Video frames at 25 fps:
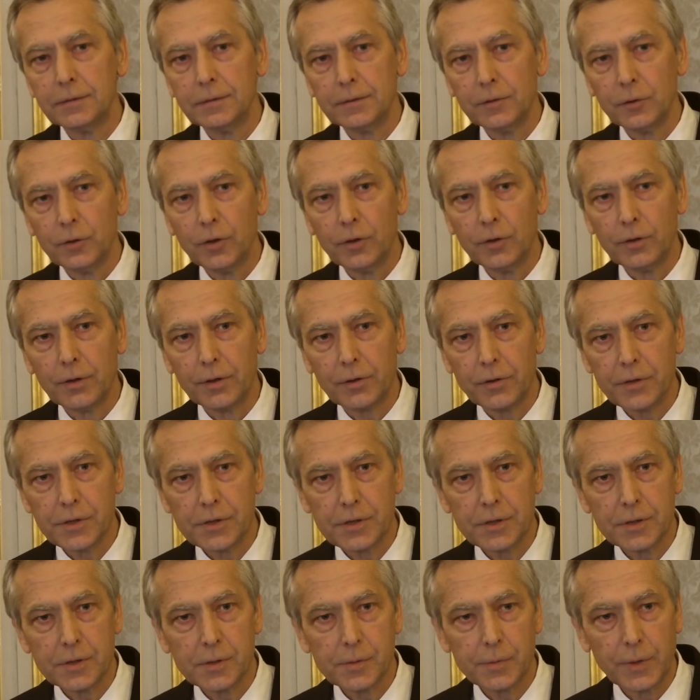not only
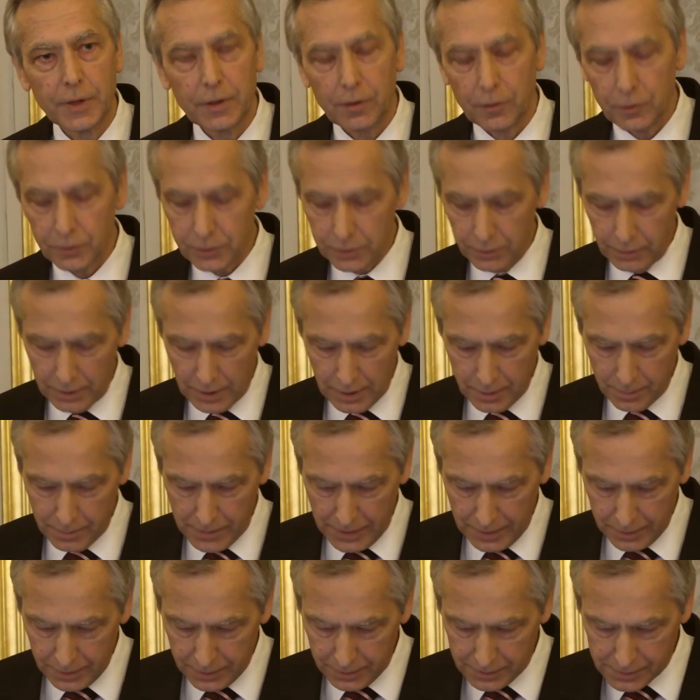Christians, but also
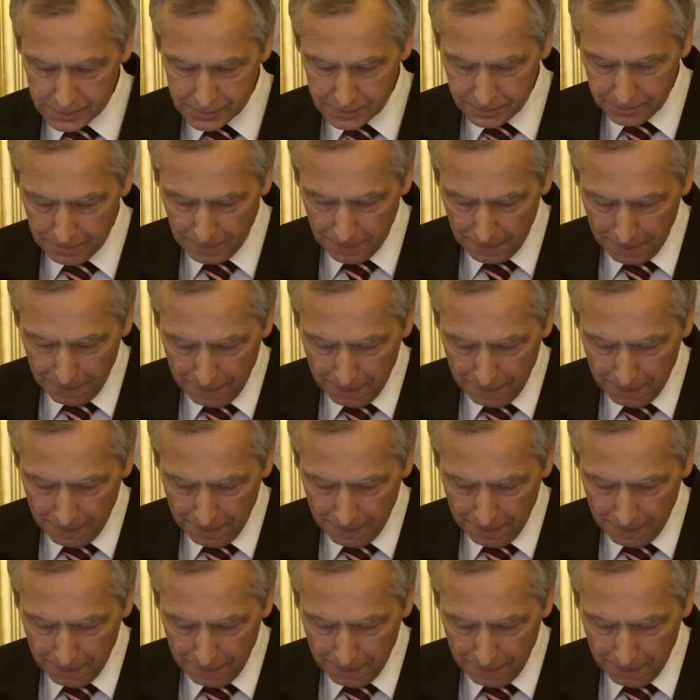Ahmadis